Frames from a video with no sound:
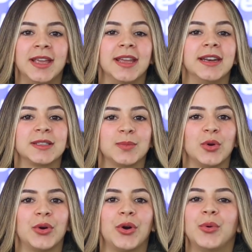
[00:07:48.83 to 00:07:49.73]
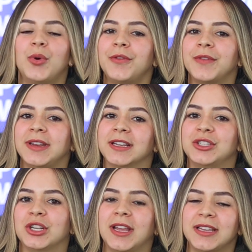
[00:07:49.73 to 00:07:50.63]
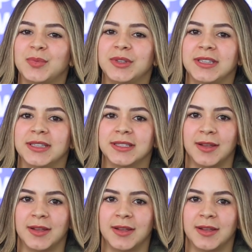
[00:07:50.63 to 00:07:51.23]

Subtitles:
and explore how our financial expertise